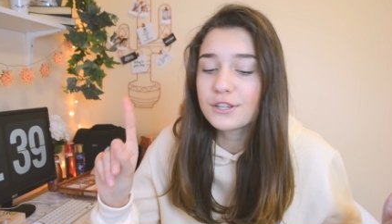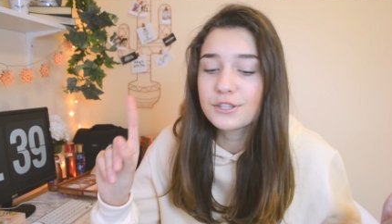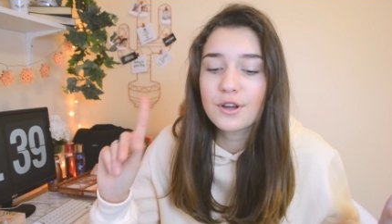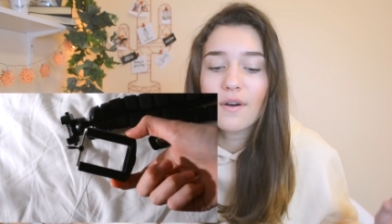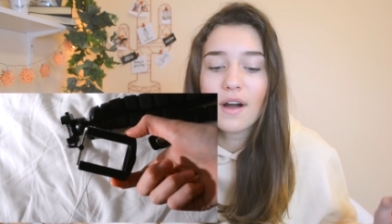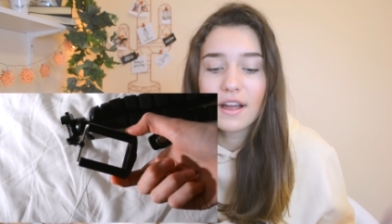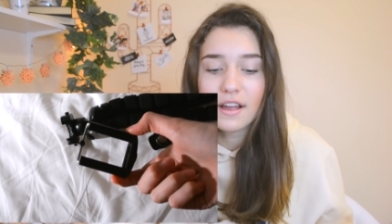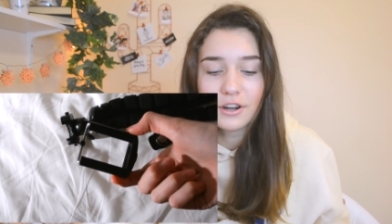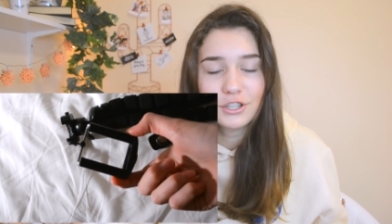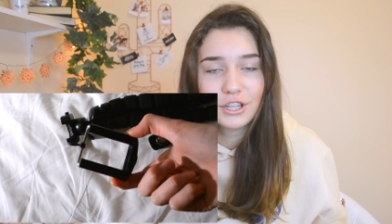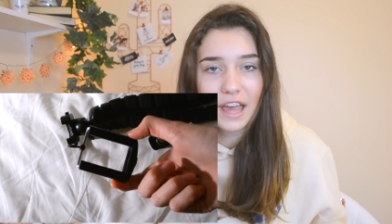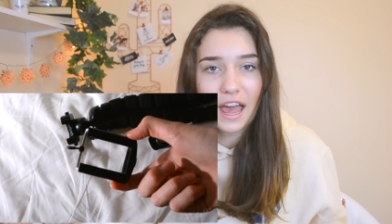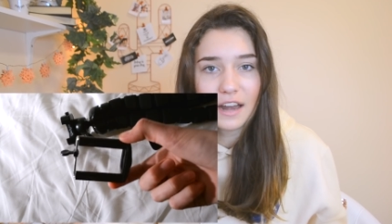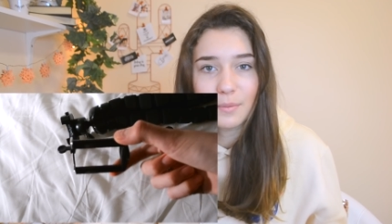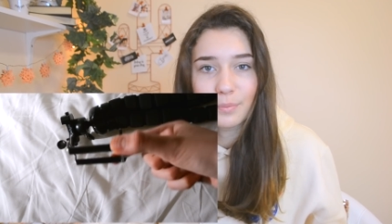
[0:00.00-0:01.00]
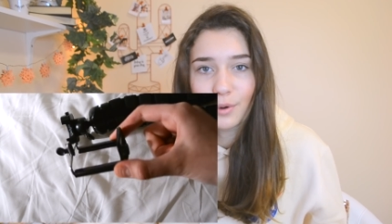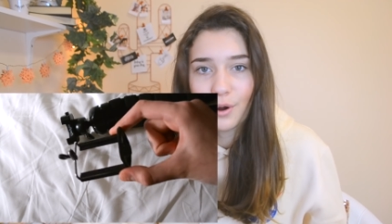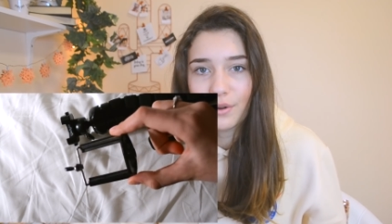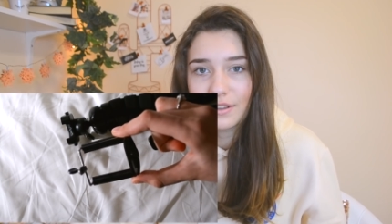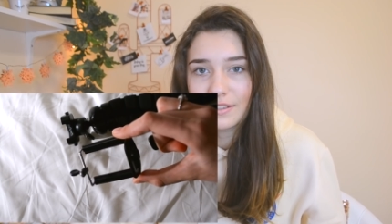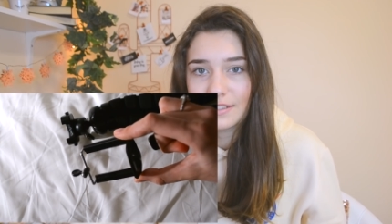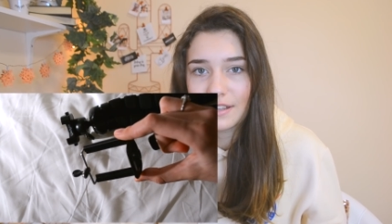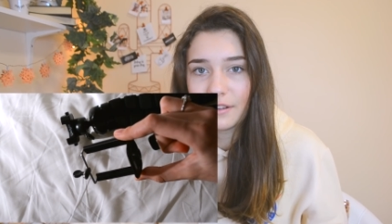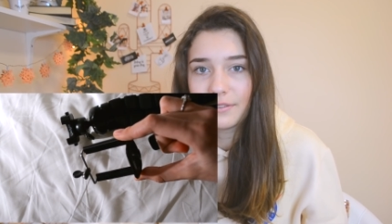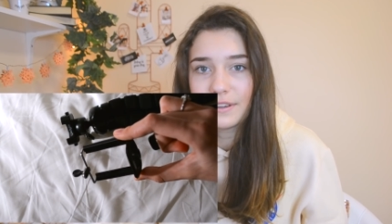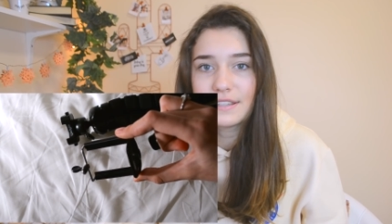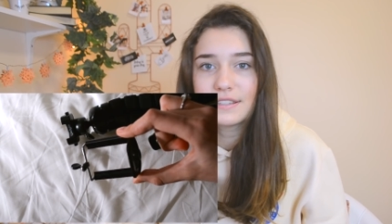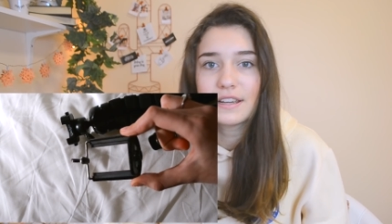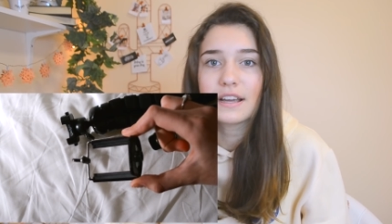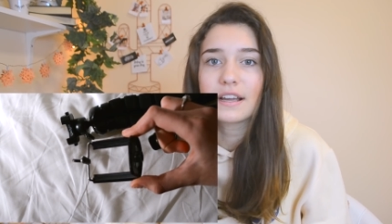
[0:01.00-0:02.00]
So I actually had a broken
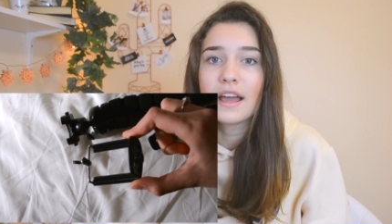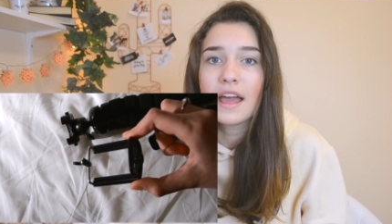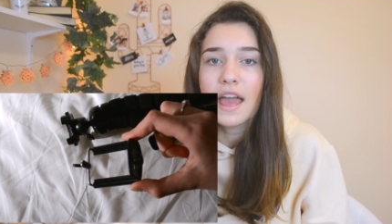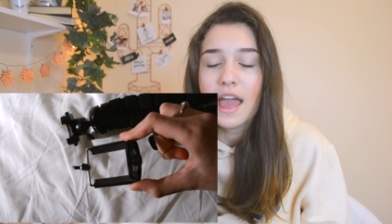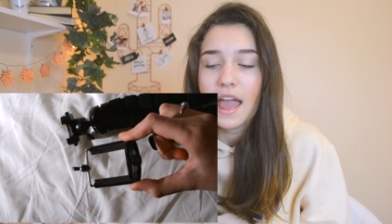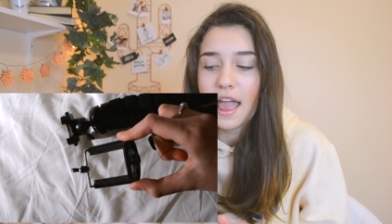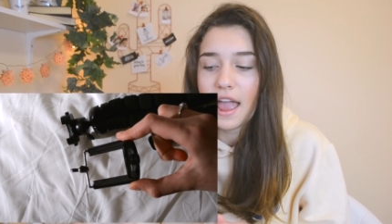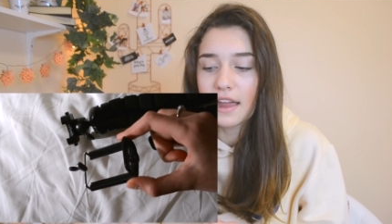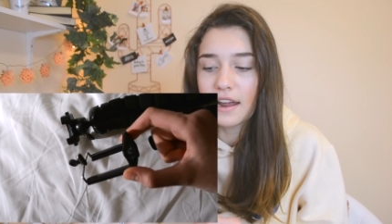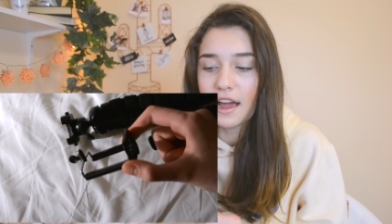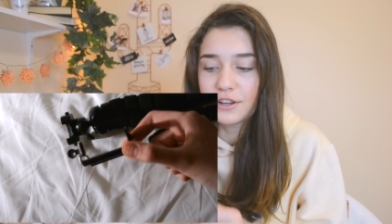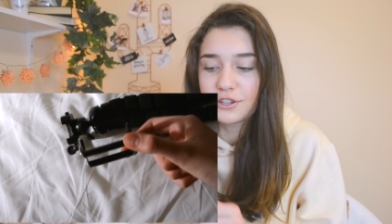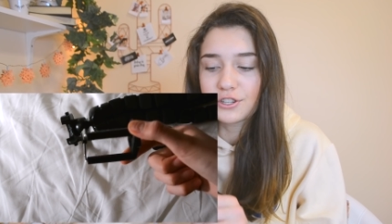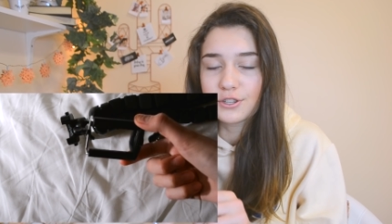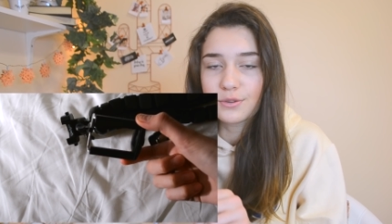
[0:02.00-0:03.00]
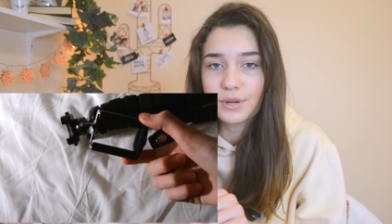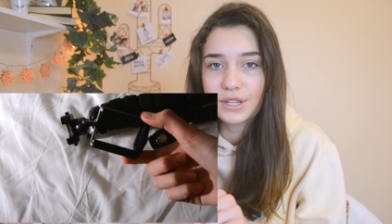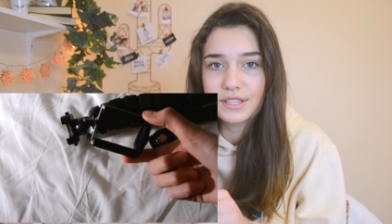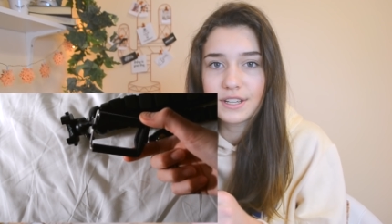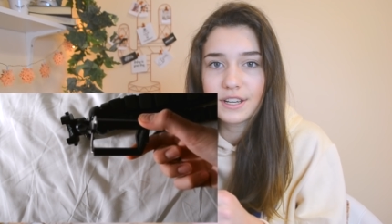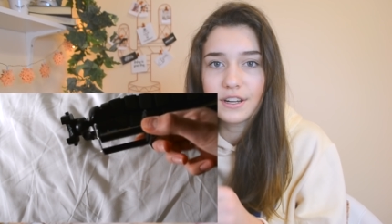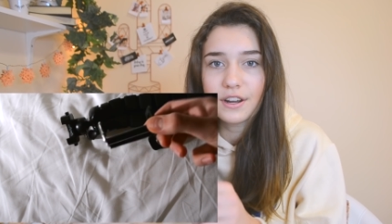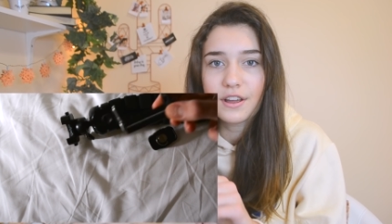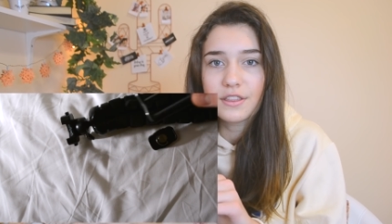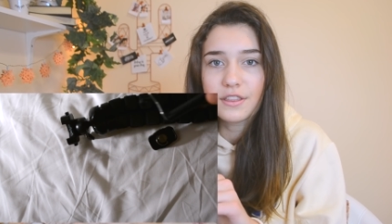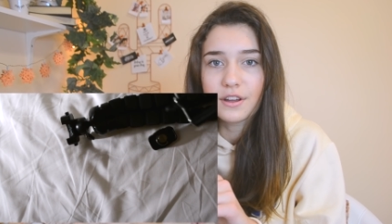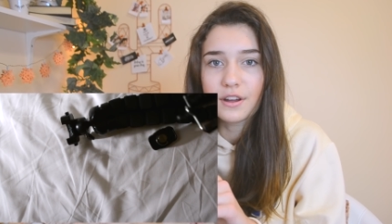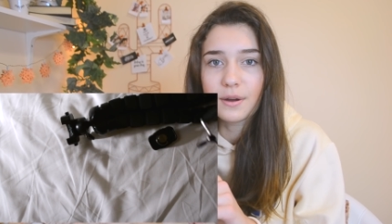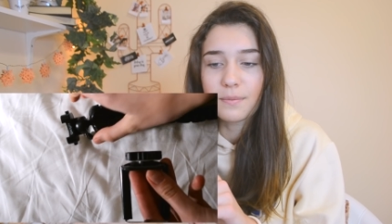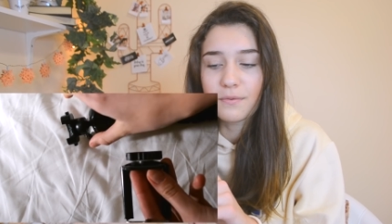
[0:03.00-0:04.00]
selfie stick and I just twisted
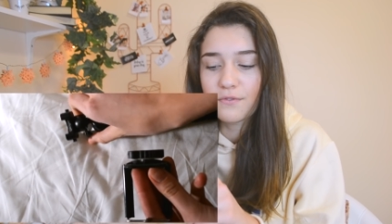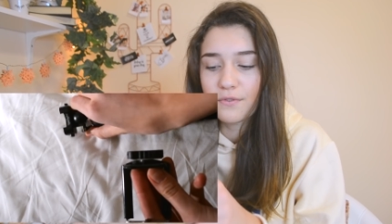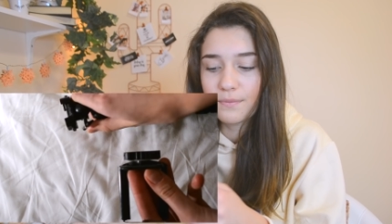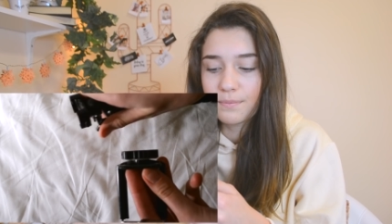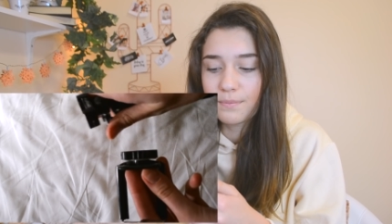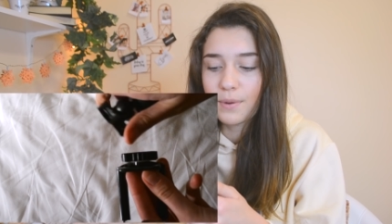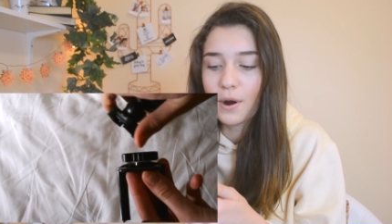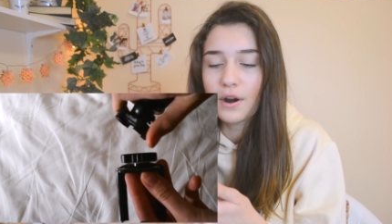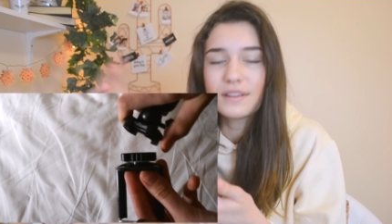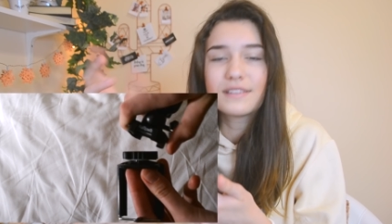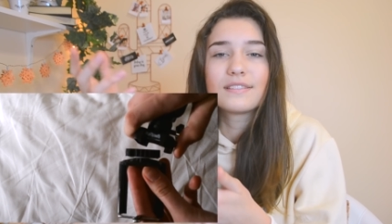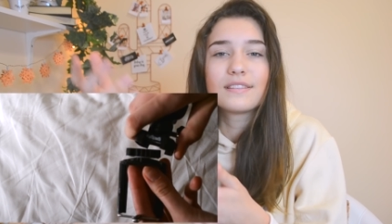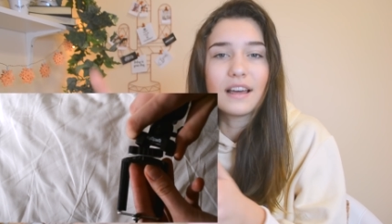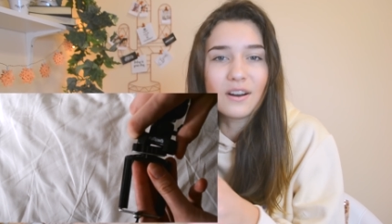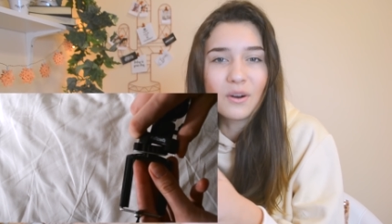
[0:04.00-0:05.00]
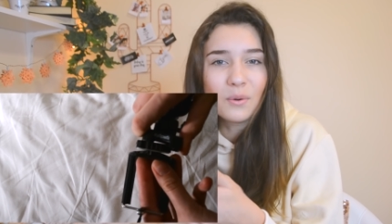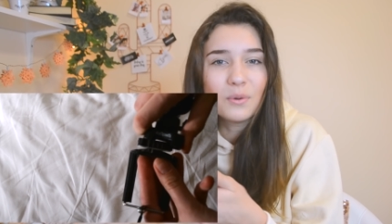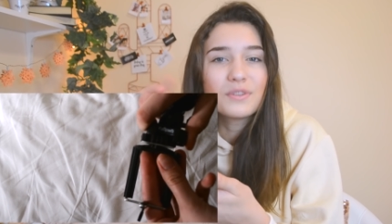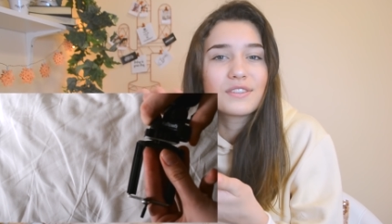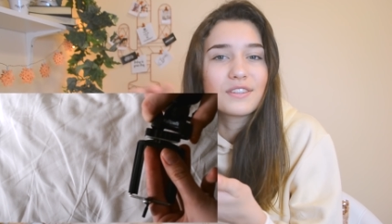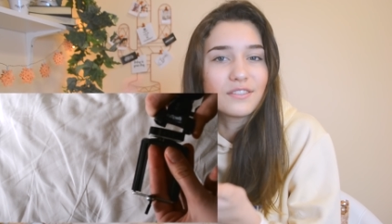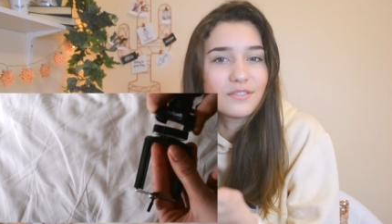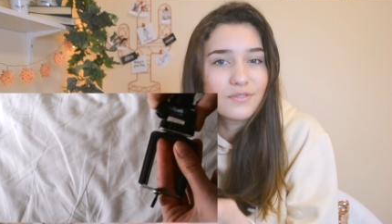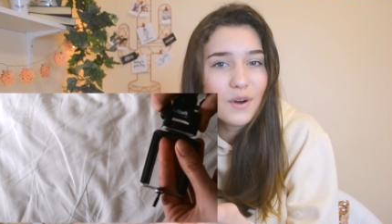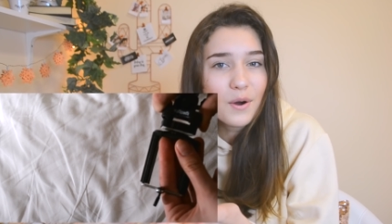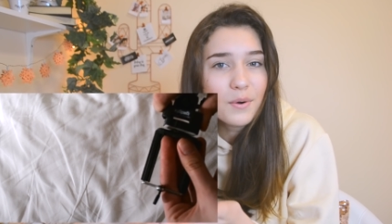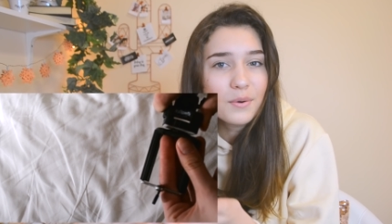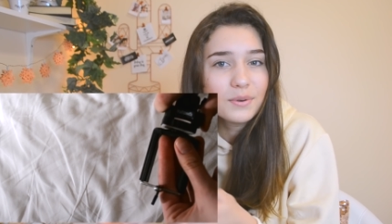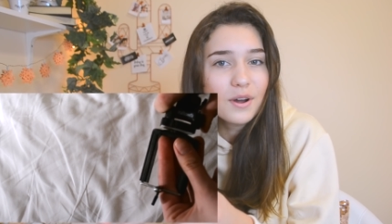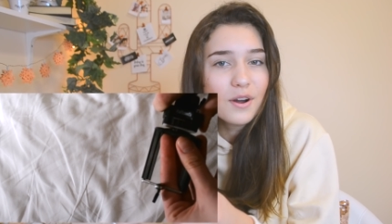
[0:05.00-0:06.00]
the parts that holds the
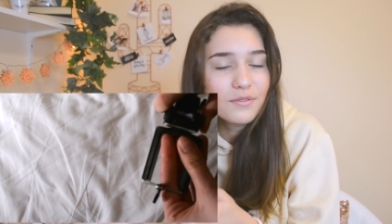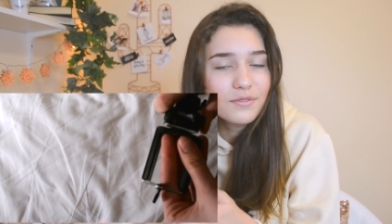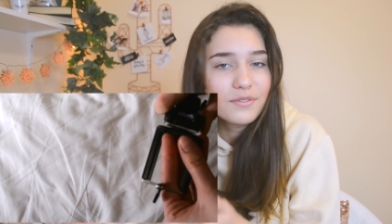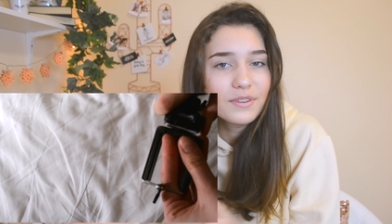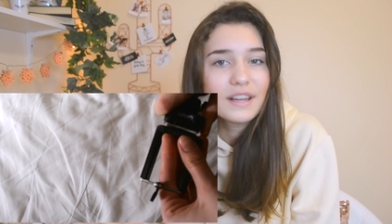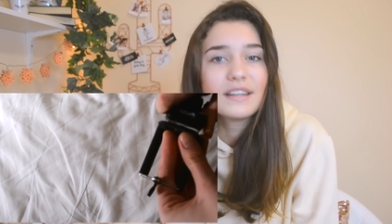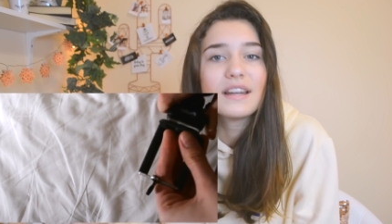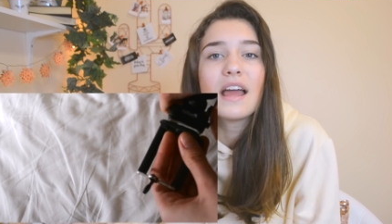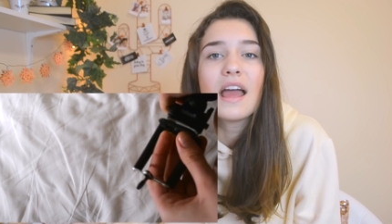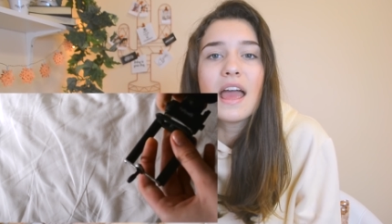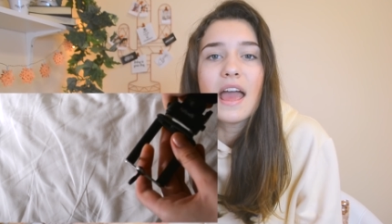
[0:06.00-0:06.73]
phone off of it